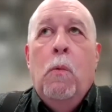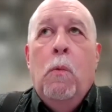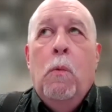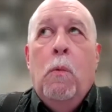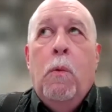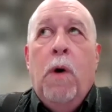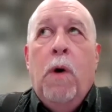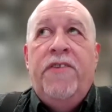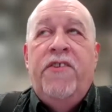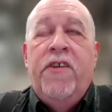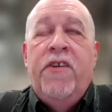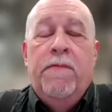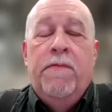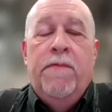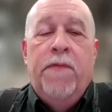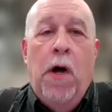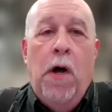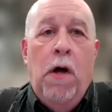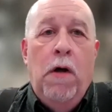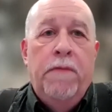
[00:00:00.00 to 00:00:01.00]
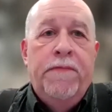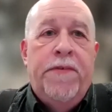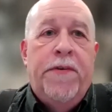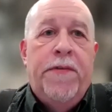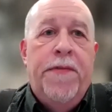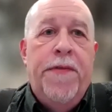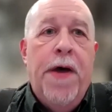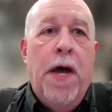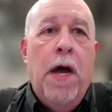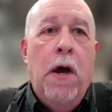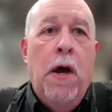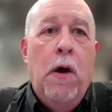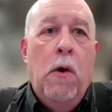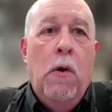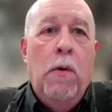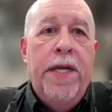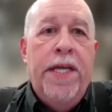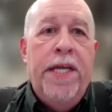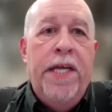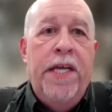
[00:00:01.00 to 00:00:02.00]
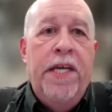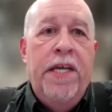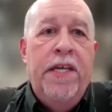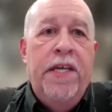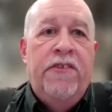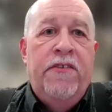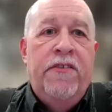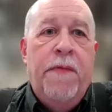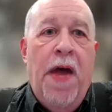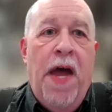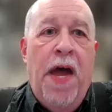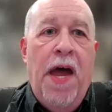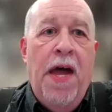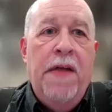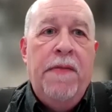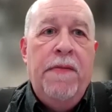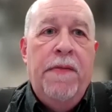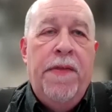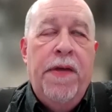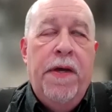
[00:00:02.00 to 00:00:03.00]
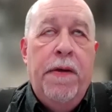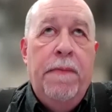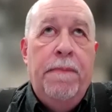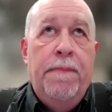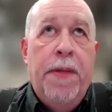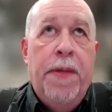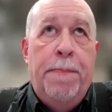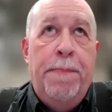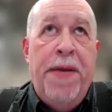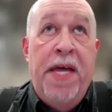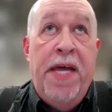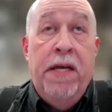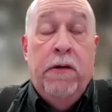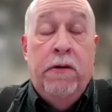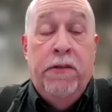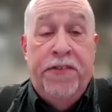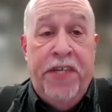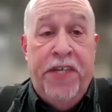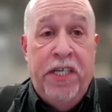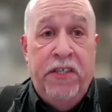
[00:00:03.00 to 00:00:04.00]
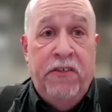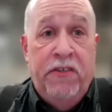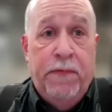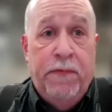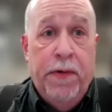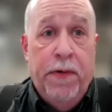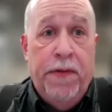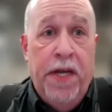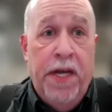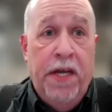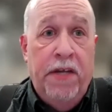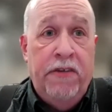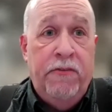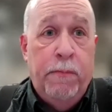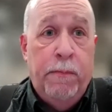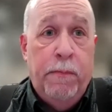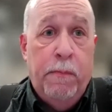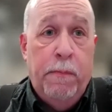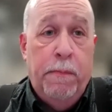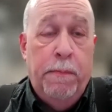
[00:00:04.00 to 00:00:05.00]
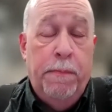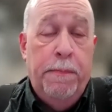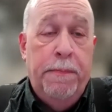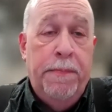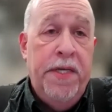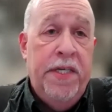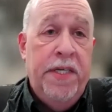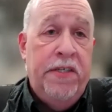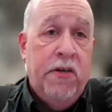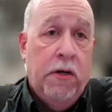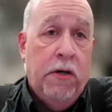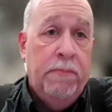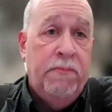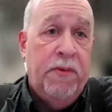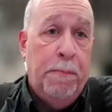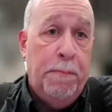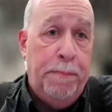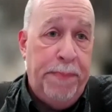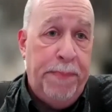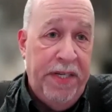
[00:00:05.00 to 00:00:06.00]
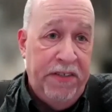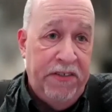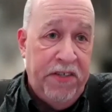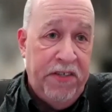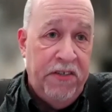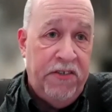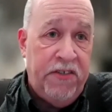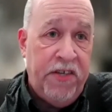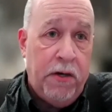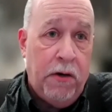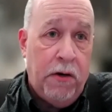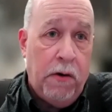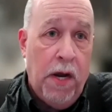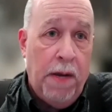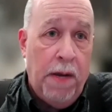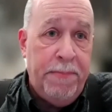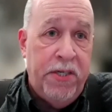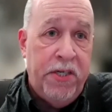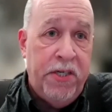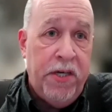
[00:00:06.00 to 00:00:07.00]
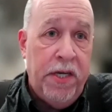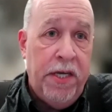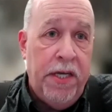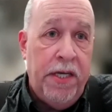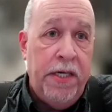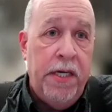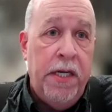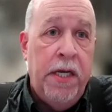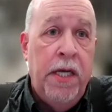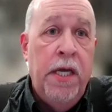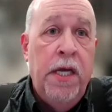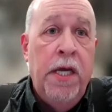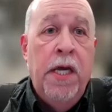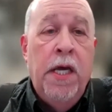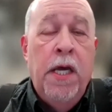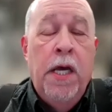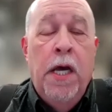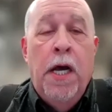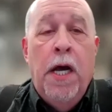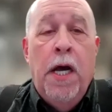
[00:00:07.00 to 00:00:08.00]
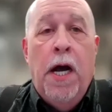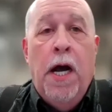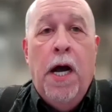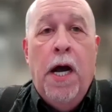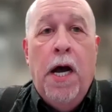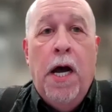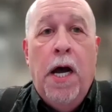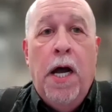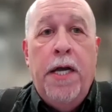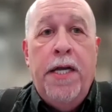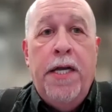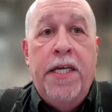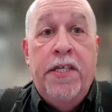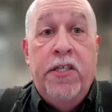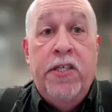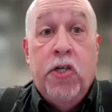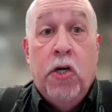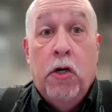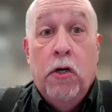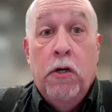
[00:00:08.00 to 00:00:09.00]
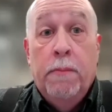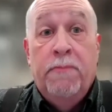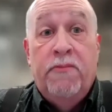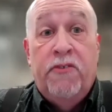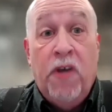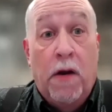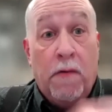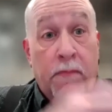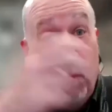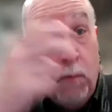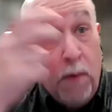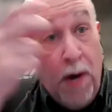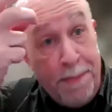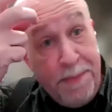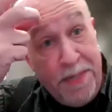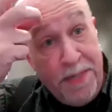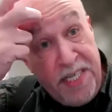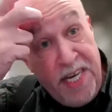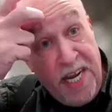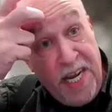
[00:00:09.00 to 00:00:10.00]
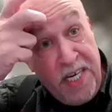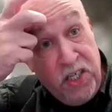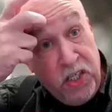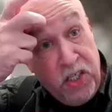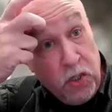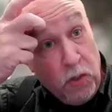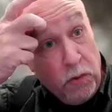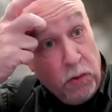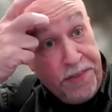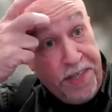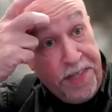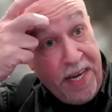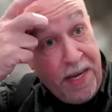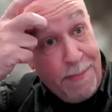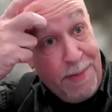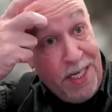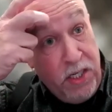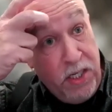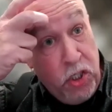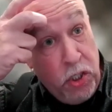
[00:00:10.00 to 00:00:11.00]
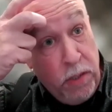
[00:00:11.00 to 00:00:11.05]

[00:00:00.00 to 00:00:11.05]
What's evolved, though, is that the penalties for this, in terms of business interruption, in terms of reputational damage,